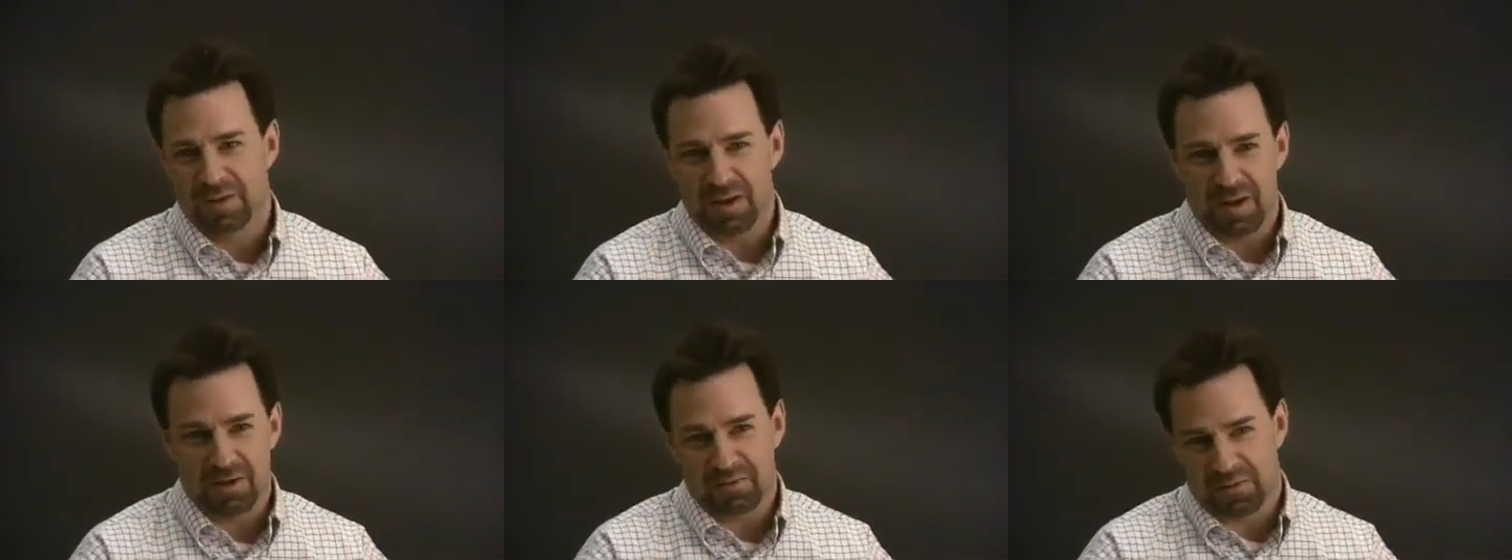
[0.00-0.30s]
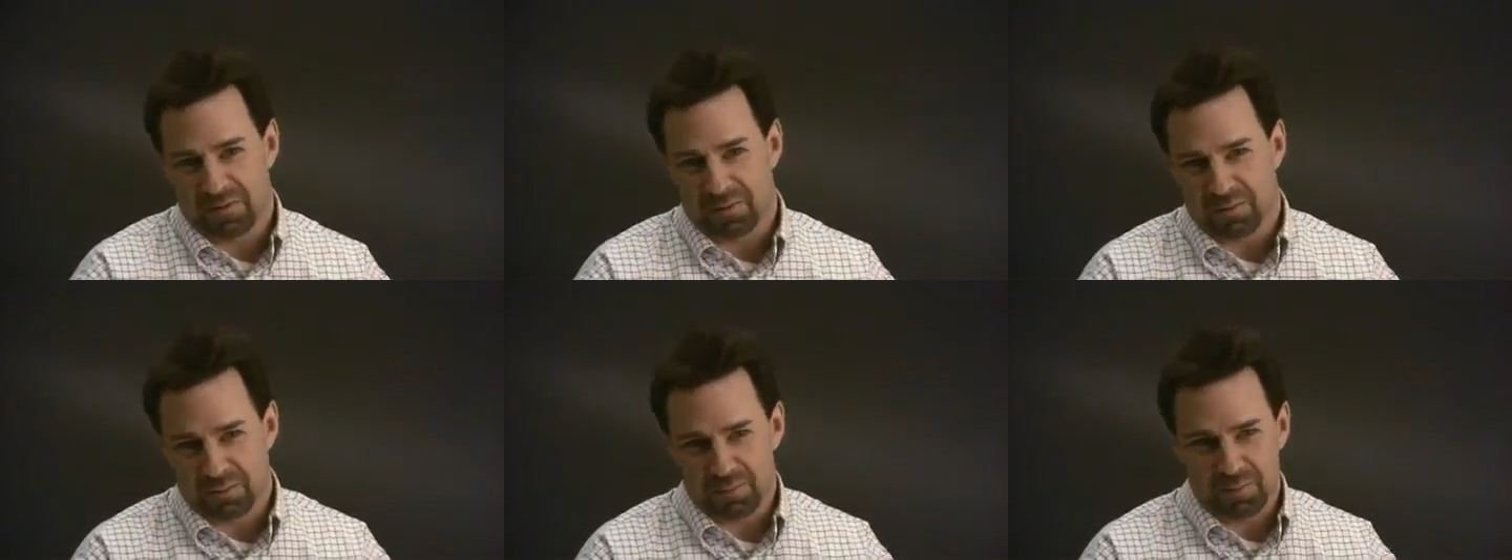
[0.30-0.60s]

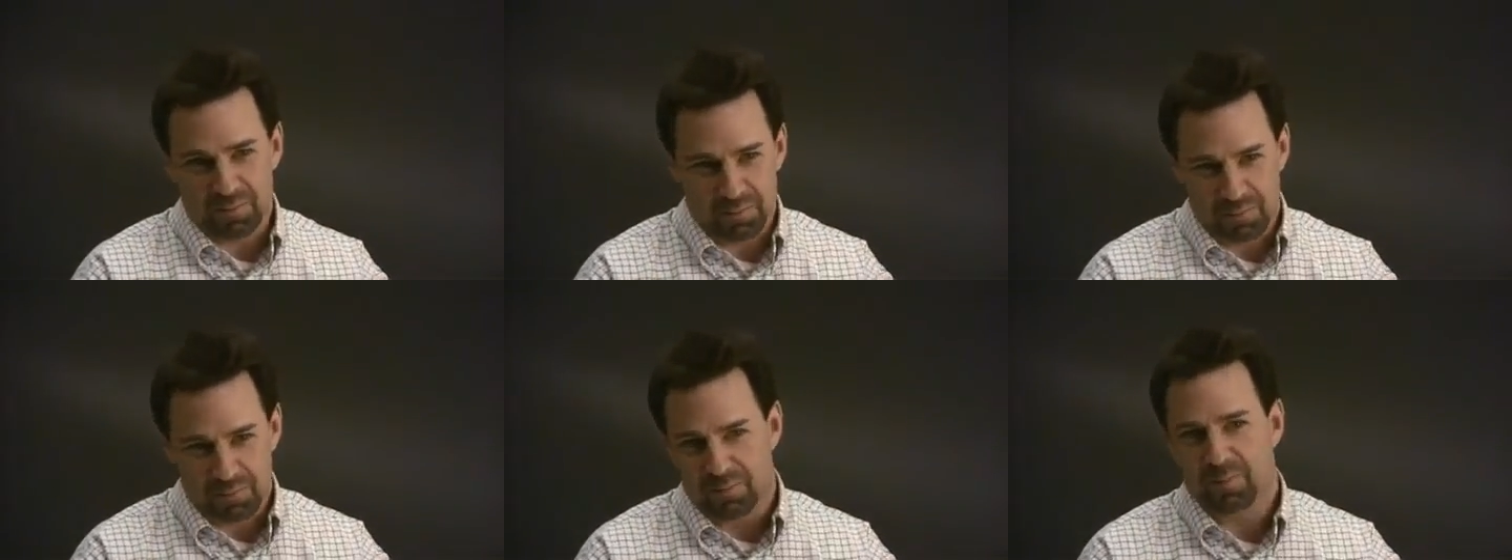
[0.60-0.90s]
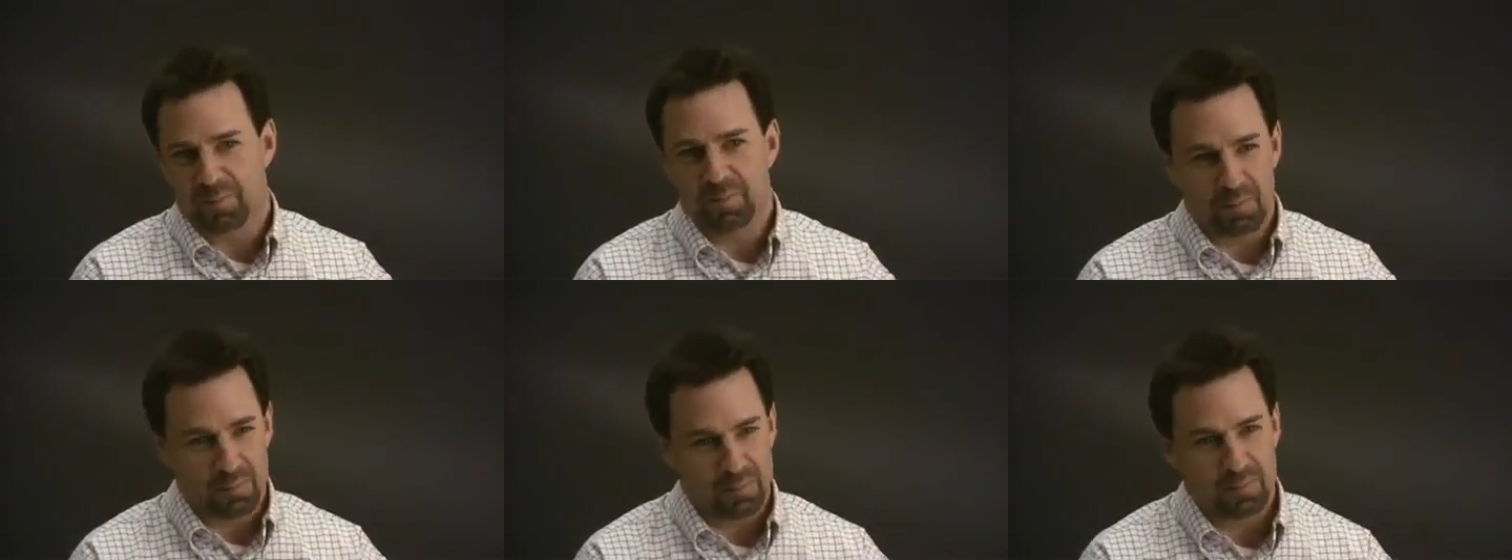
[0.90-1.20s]
have to
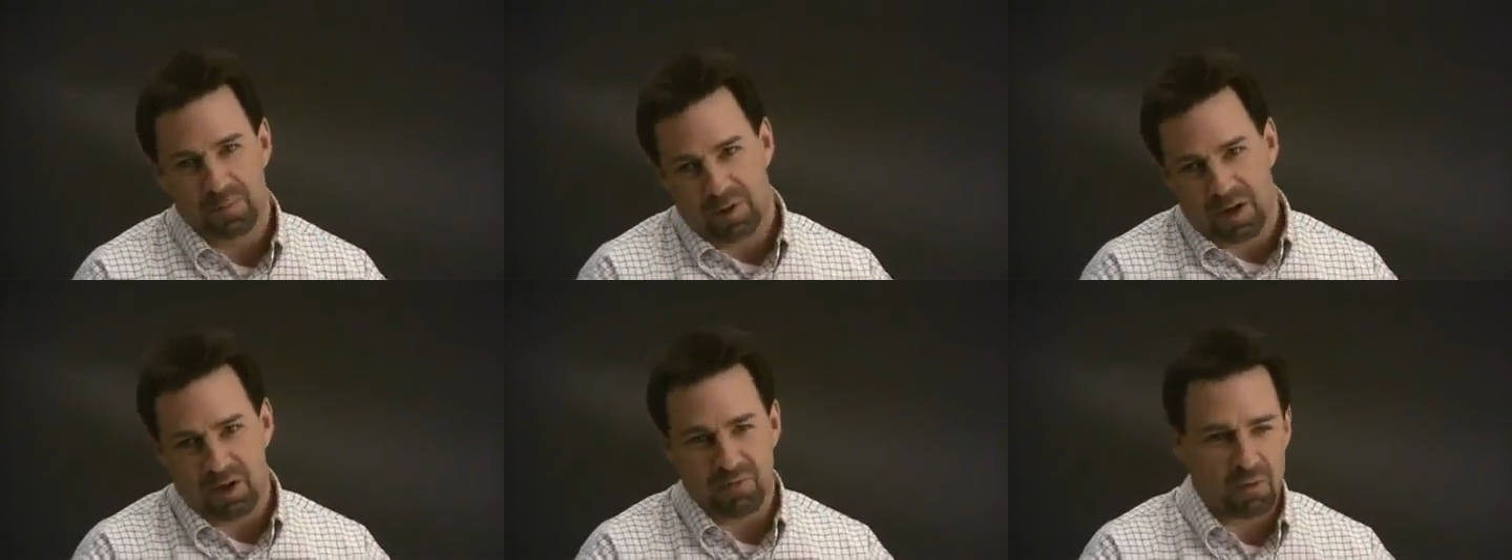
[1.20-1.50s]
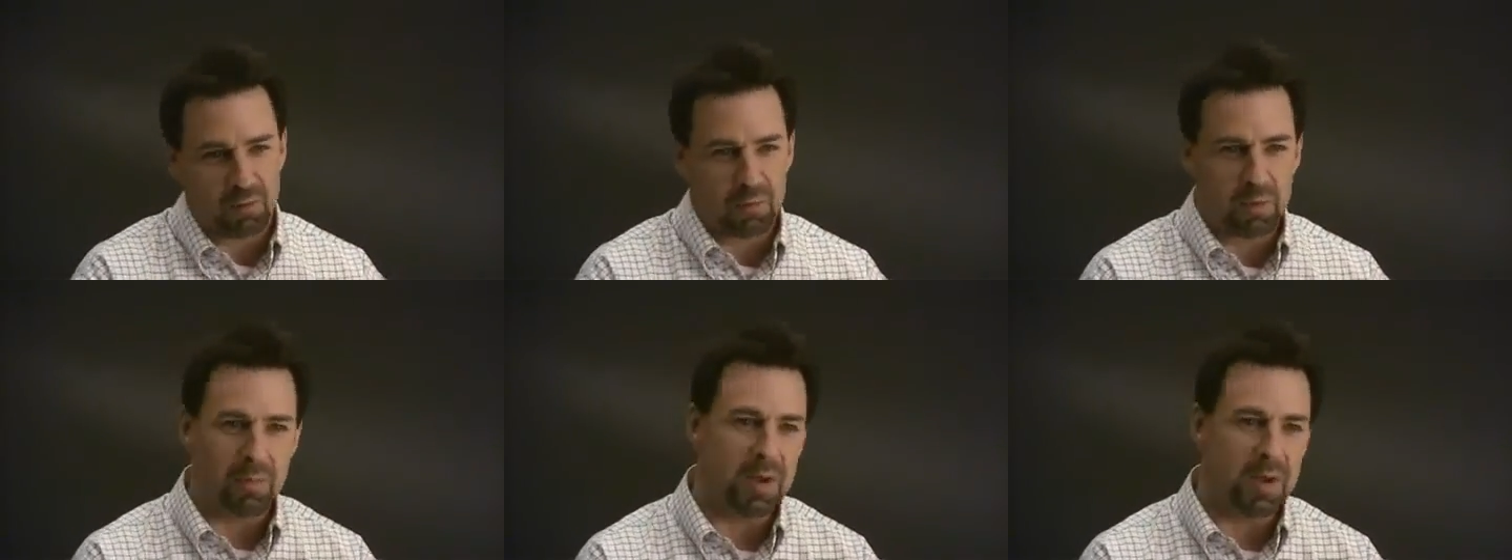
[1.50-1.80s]

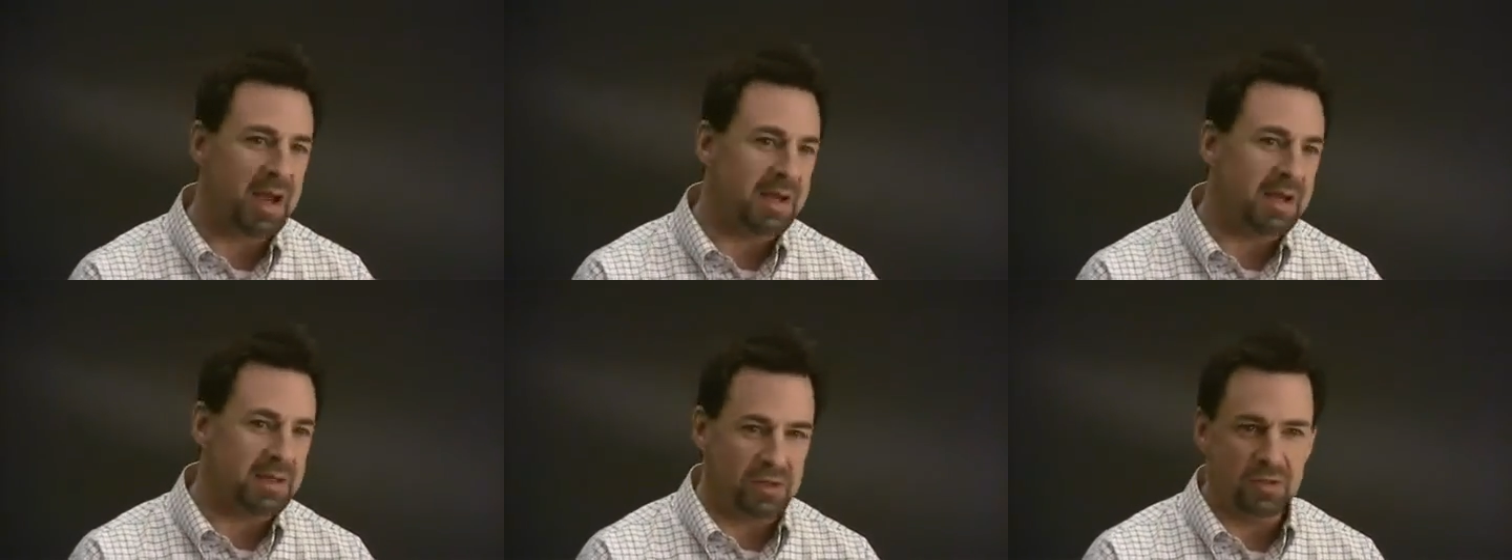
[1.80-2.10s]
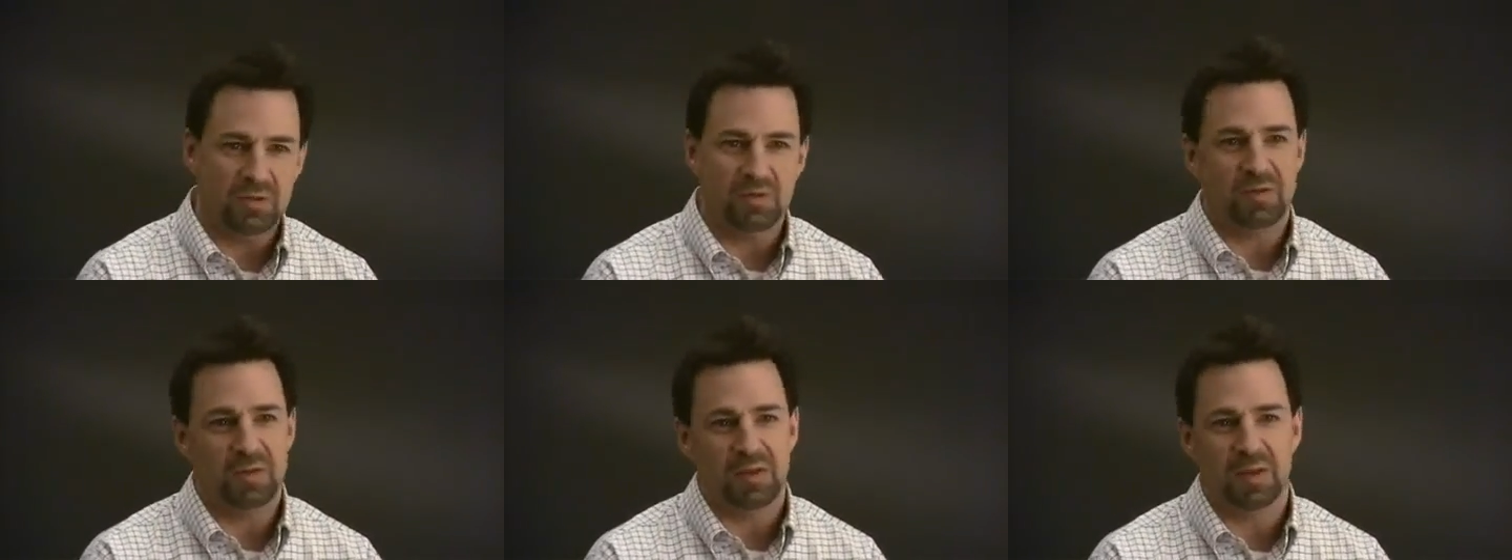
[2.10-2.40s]
cover up the
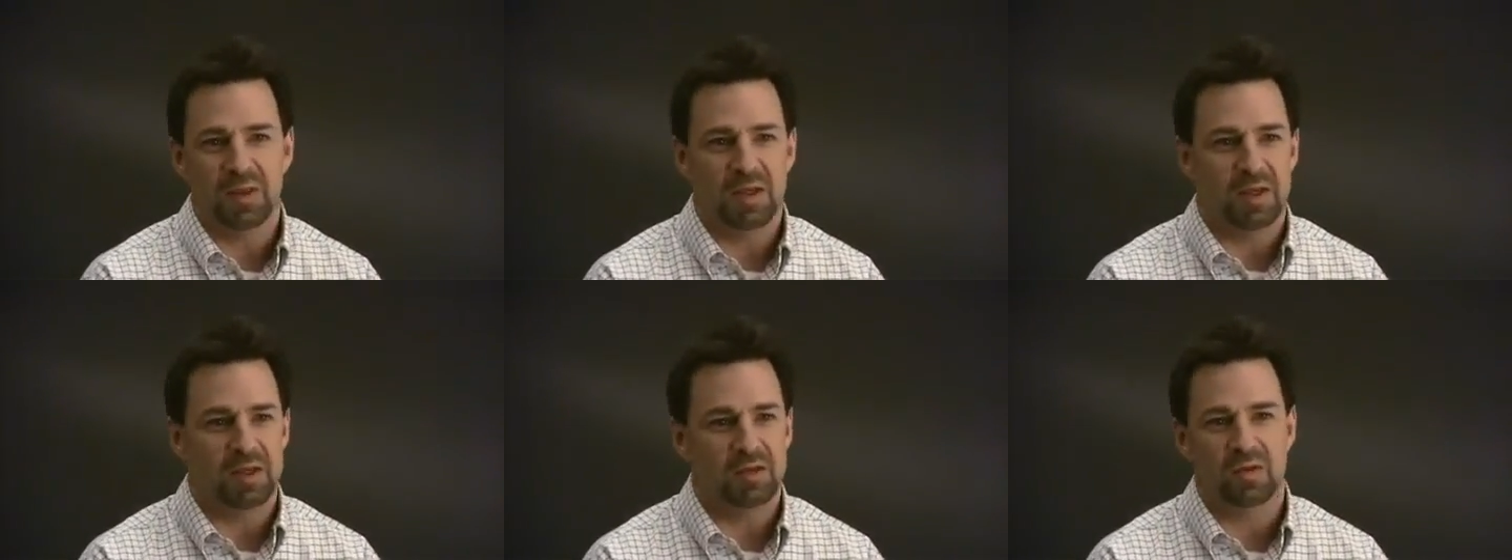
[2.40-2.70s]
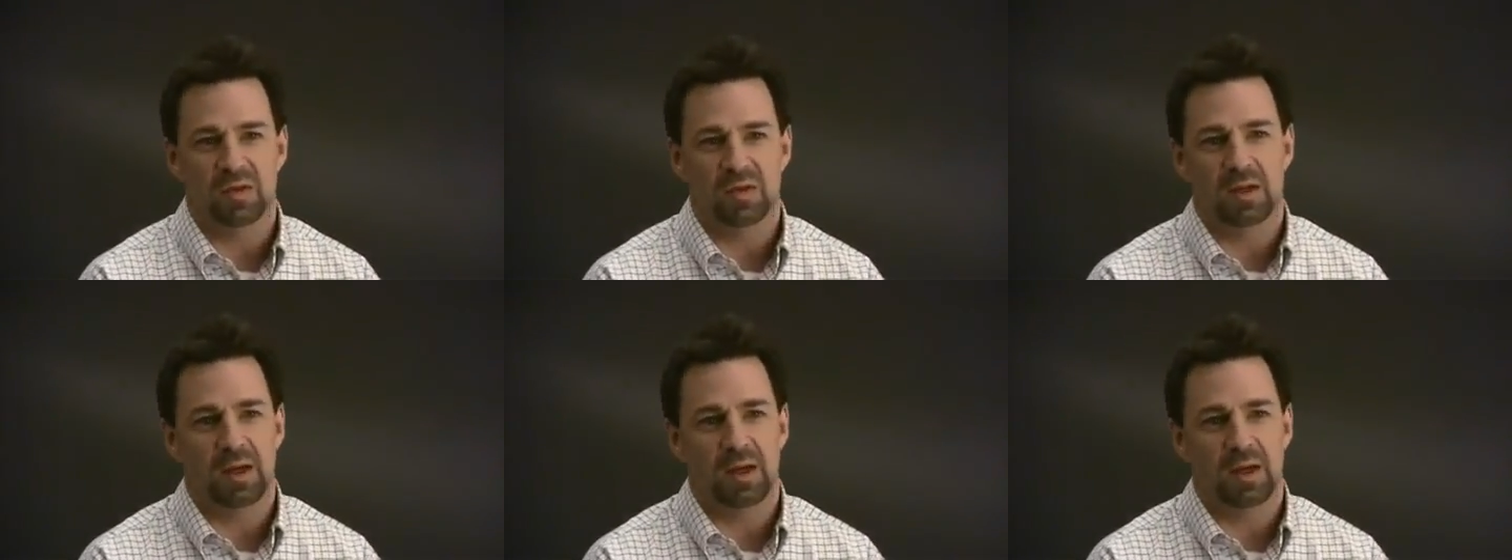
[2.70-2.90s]
patches and things,